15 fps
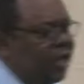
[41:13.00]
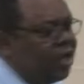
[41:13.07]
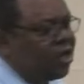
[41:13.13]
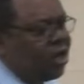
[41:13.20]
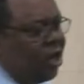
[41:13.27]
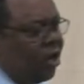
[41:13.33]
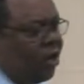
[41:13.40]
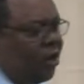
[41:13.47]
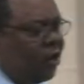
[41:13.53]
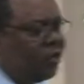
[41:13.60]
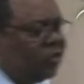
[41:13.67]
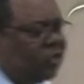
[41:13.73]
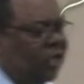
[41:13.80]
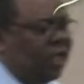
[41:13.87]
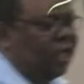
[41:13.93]

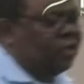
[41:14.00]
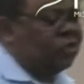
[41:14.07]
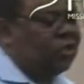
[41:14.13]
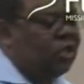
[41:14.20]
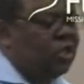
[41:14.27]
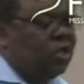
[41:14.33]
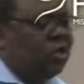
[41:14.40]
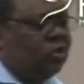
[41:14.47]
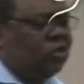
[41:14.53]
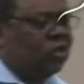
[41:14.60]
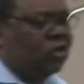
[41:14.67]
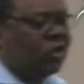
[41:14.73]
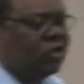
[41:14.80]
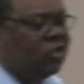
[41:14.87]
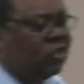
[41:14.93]
encouraged us to
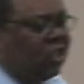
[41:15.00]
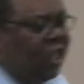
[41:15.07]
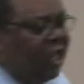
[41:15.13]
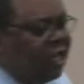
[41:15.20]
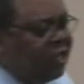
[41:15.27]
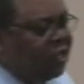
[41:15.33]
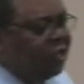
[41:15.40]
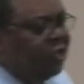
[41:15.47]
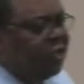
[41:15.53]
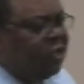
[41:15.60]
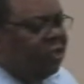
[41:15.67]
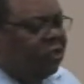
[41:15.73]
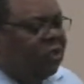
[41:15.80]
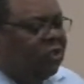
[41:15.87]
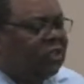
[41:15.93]
continue
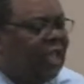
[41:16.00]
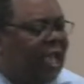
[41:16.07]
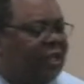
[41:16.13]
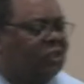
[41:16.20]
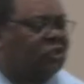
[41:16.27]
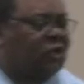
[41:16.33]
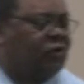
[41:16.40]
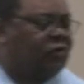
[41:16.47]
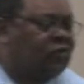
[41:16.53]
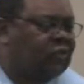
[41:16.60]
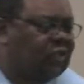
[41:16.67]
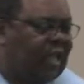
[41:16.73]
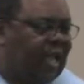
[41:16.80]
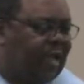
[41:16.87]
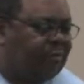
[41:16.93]
to take certain
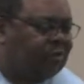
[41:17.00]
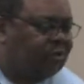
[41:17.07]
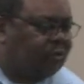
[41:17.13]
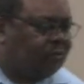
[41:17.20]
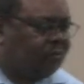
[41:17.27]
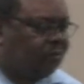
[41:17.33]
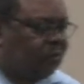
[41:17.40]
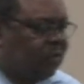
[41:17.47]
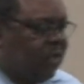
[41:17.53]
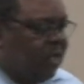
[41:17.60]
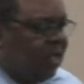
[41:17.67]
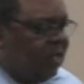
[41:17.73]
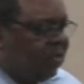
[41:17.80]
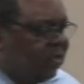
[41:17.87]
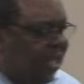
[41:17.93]
steps.
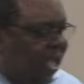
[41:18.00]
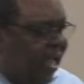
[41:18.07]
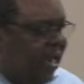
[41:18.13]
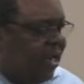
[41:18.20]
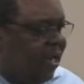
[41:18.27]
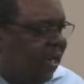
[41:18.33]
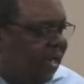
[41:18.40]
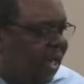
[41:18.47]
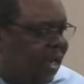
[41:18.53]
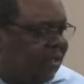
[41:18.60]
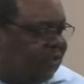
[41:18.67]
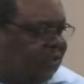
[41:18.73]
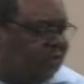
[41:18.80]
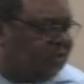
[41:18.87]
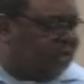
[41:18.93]
He said in
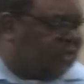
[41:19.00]
Galatians